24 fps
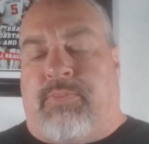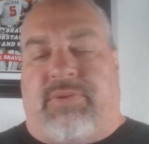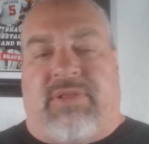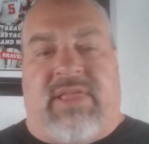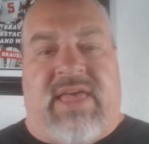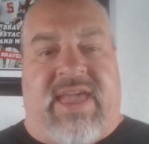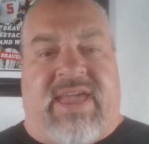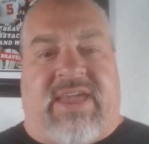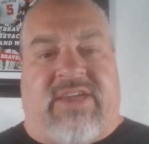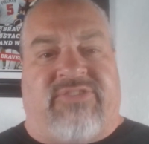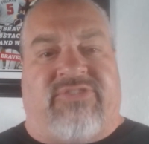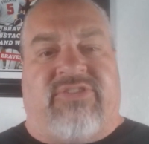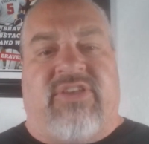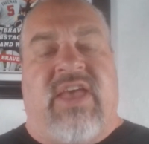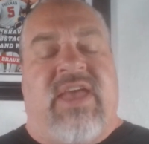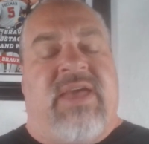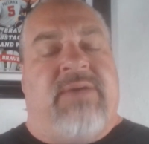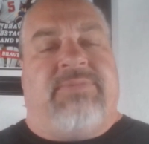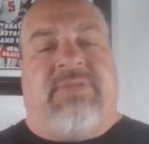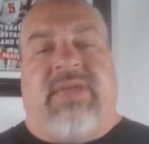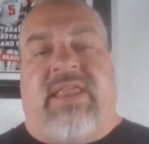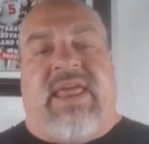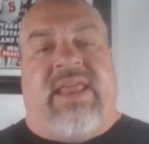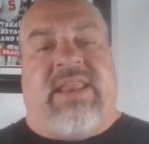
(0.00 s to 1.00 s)
plays
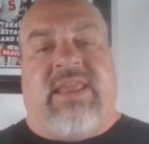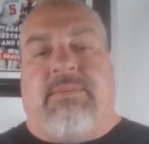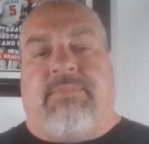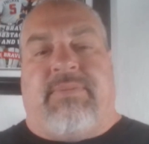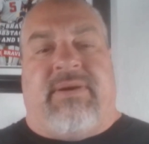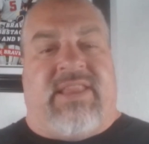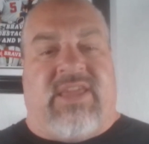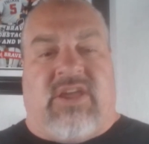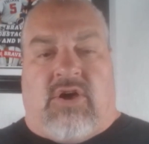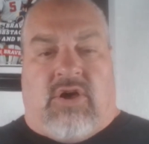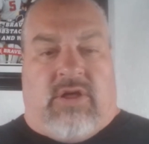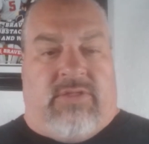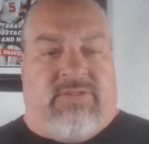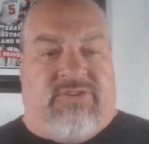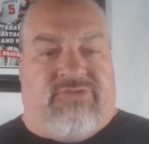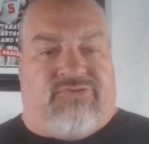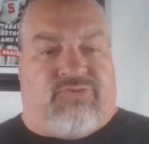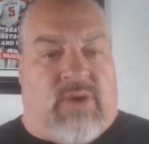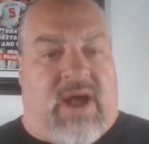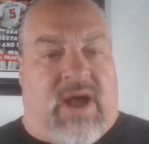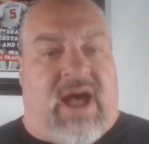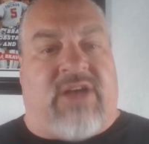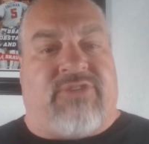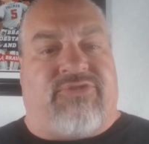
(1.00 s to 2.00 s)
than anybody on
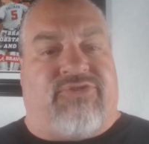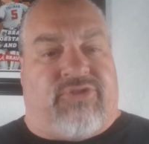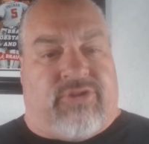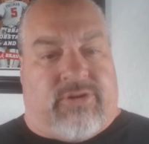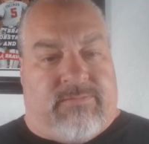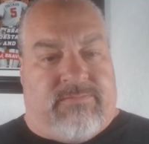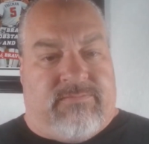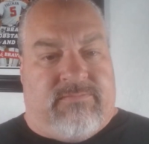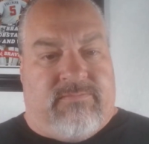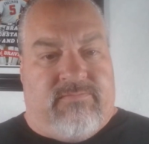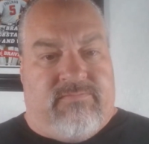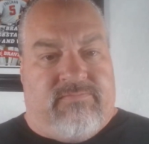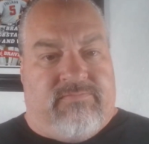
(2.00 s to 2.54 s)
this roster.